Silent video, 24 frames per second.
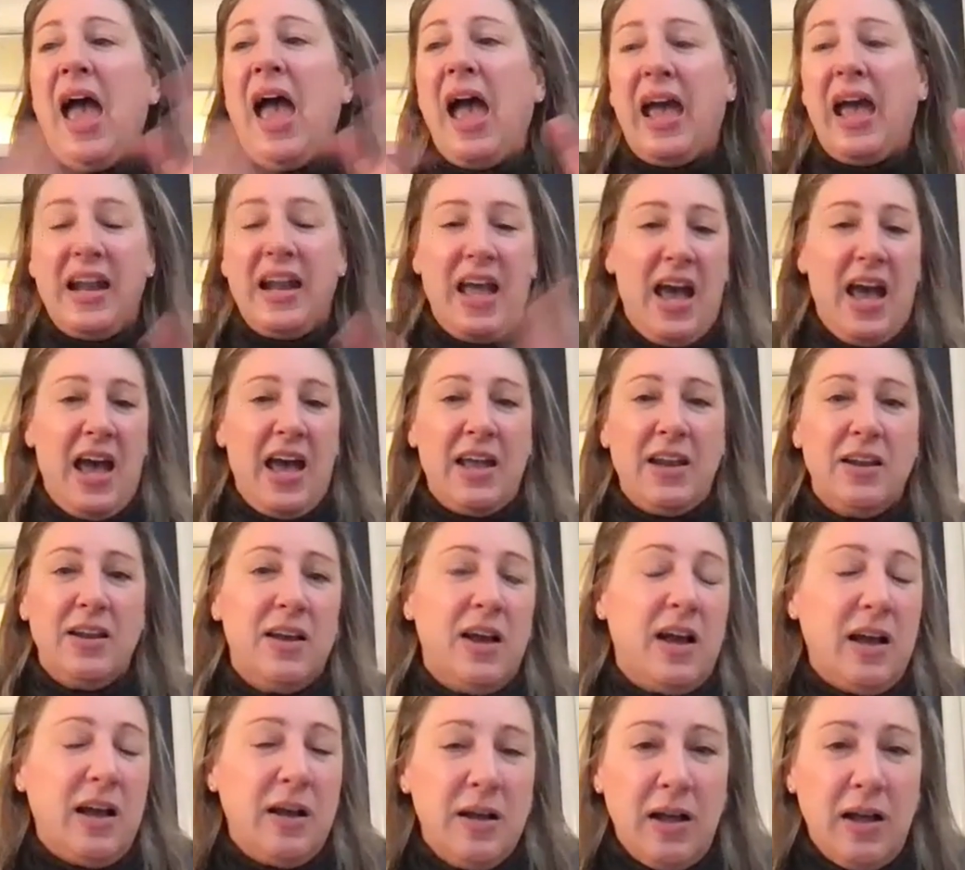and had
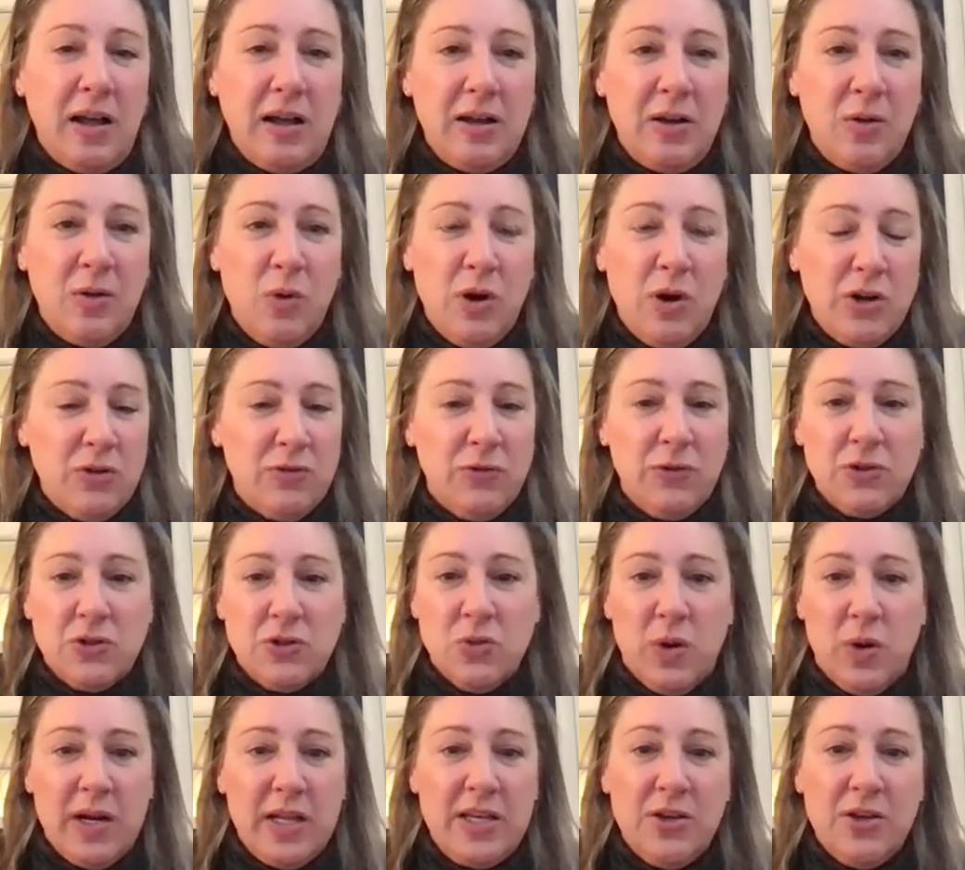a wonderful
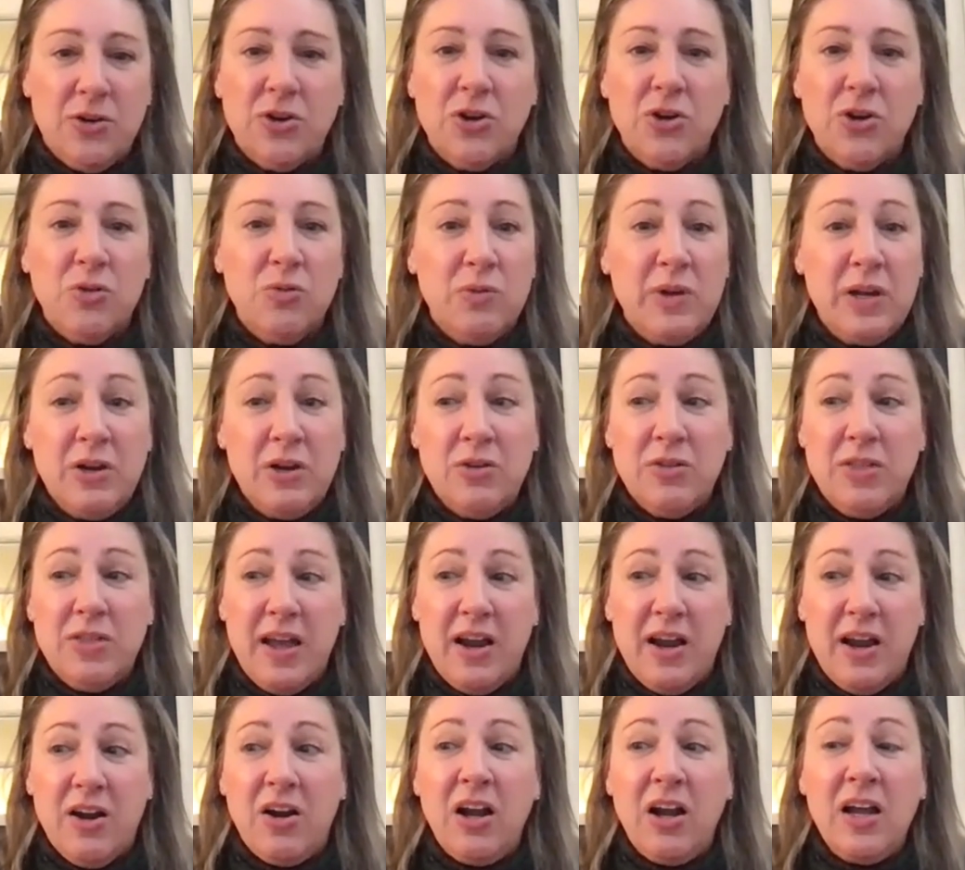20-year career
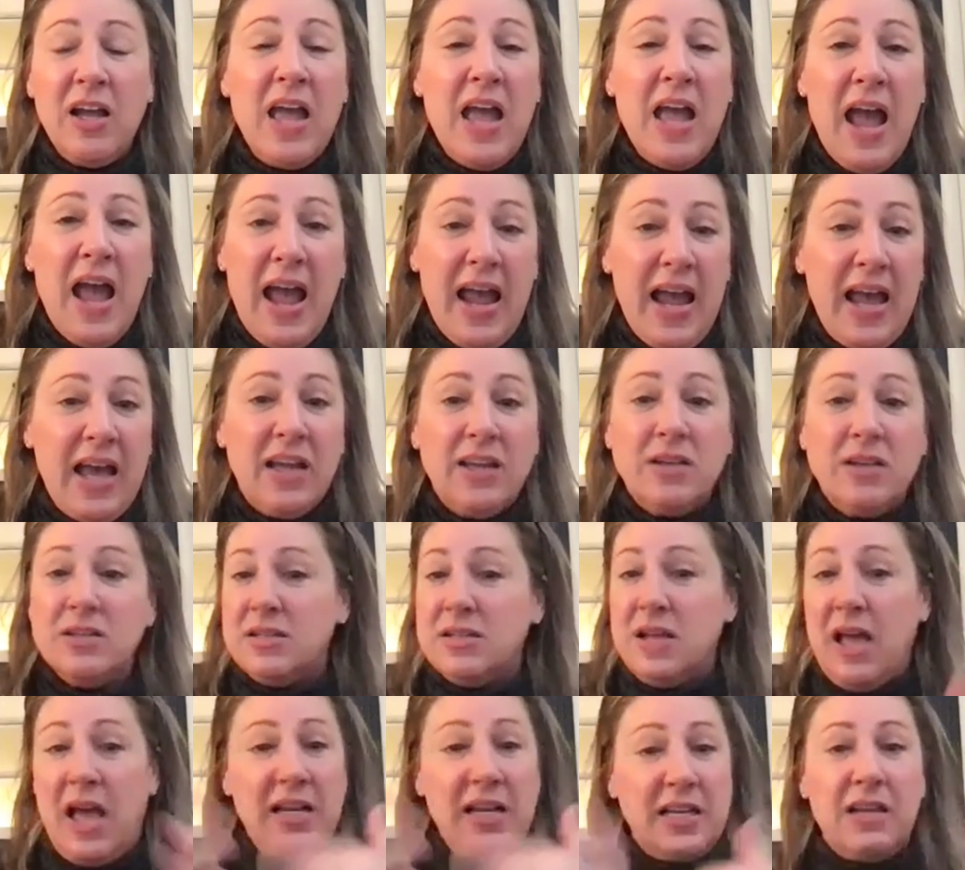there. And
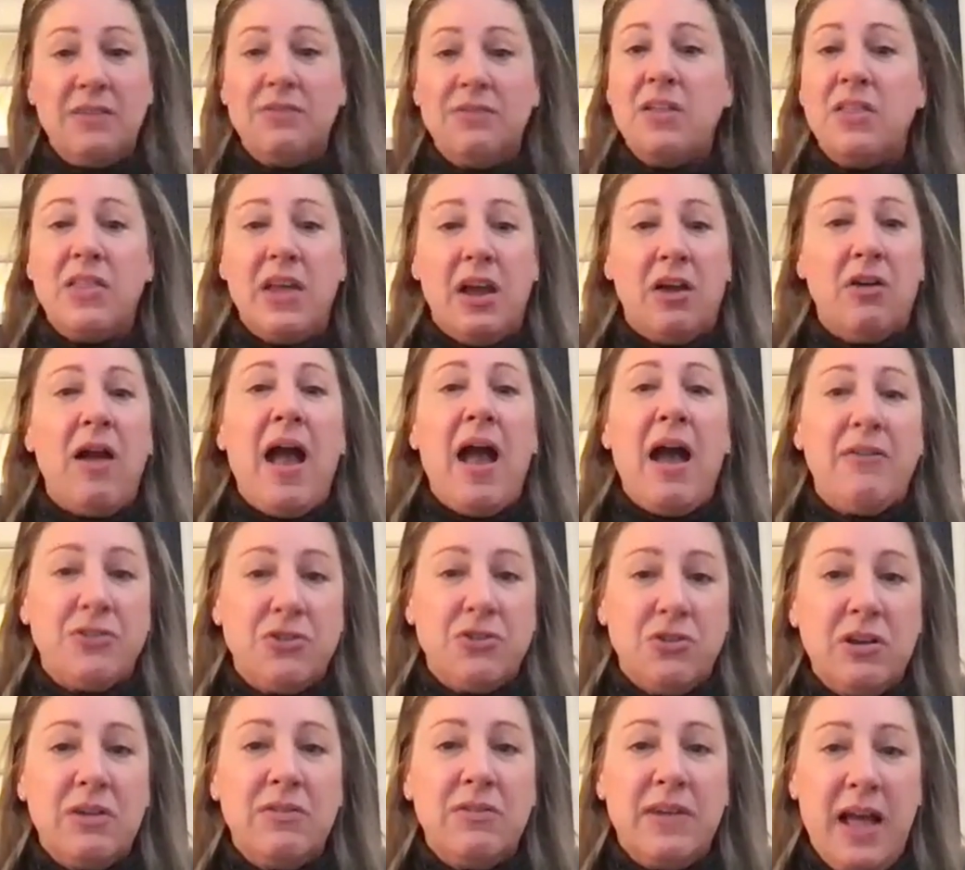even
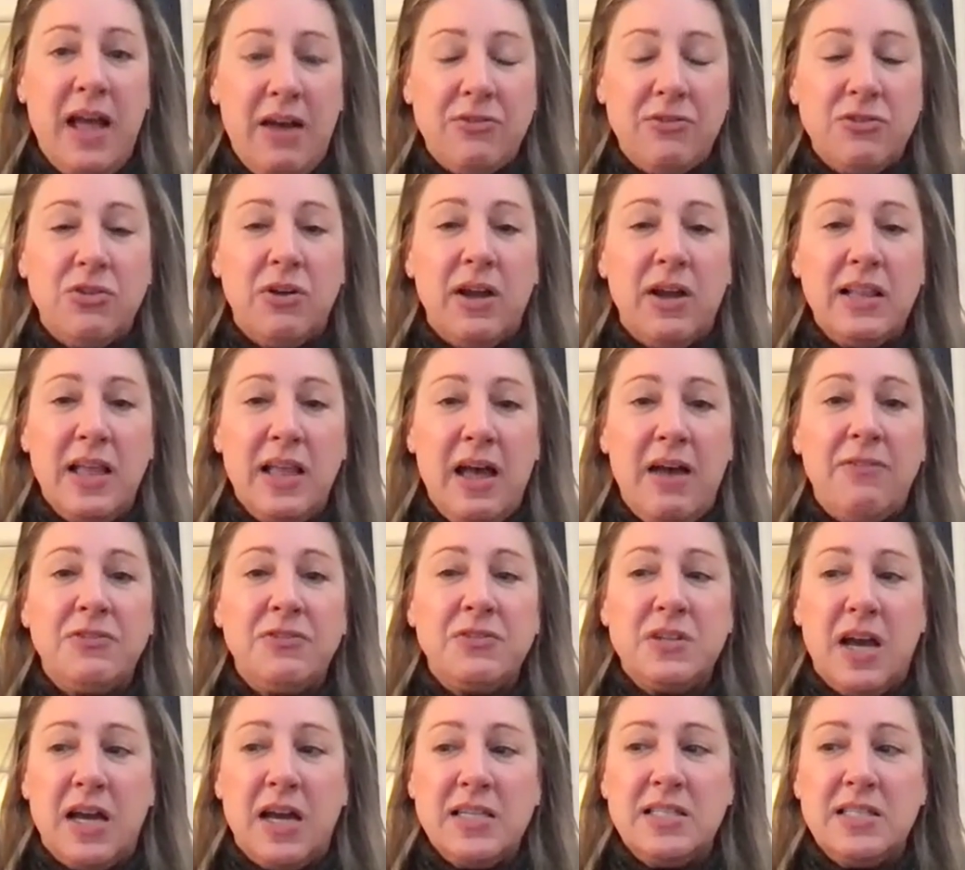thereafter, even after I
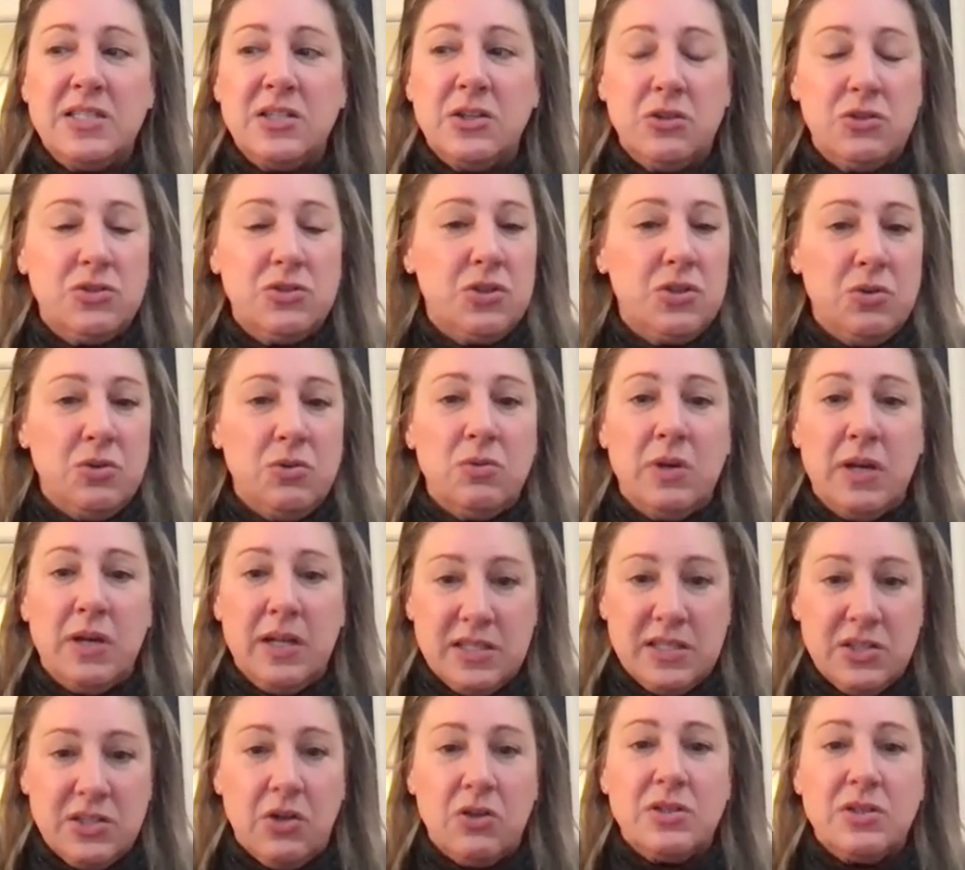left, I still do
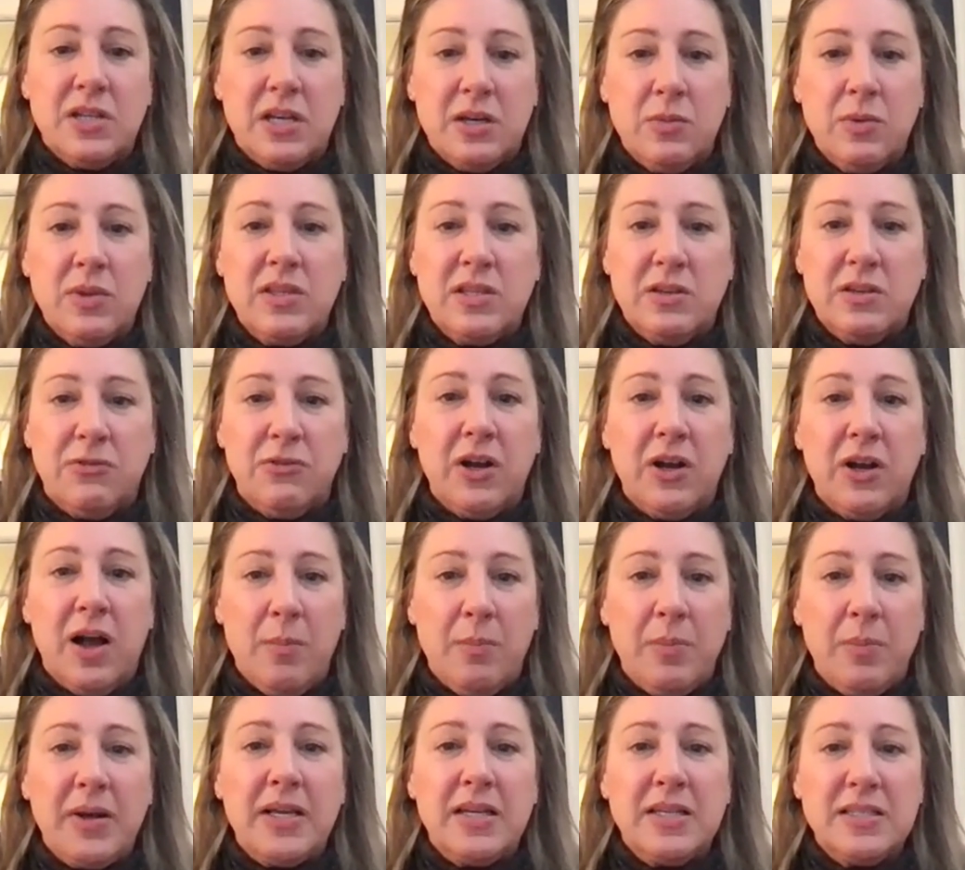consulting with different
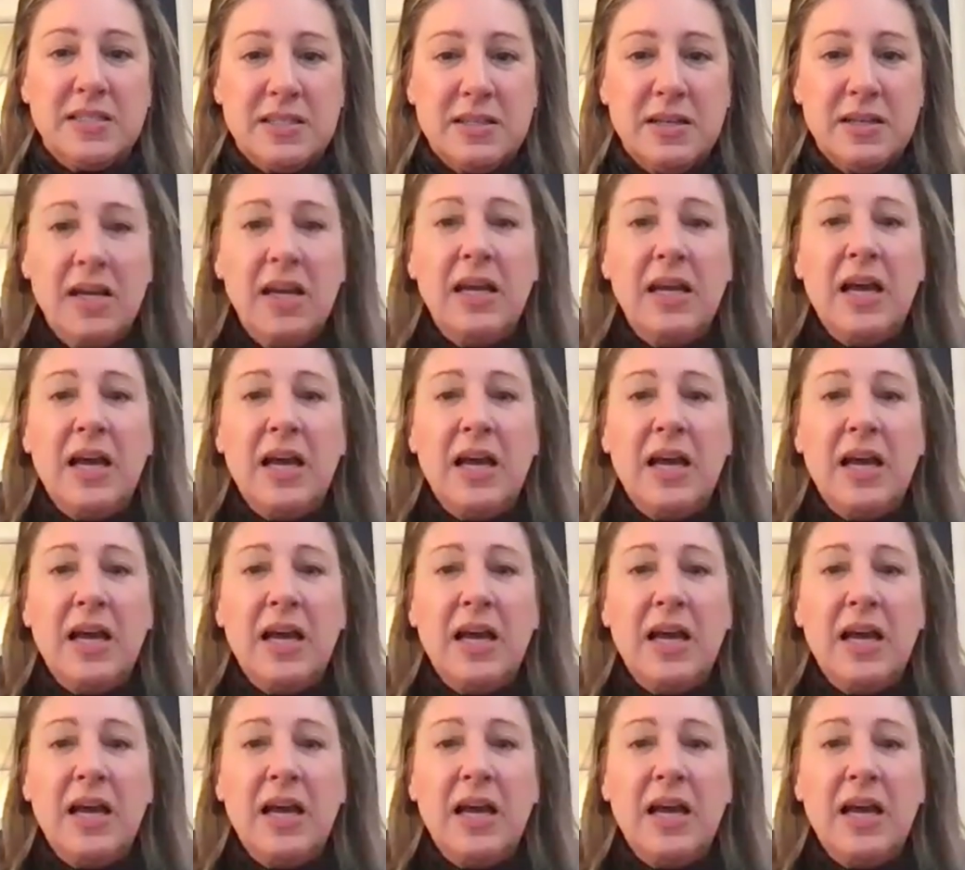companies.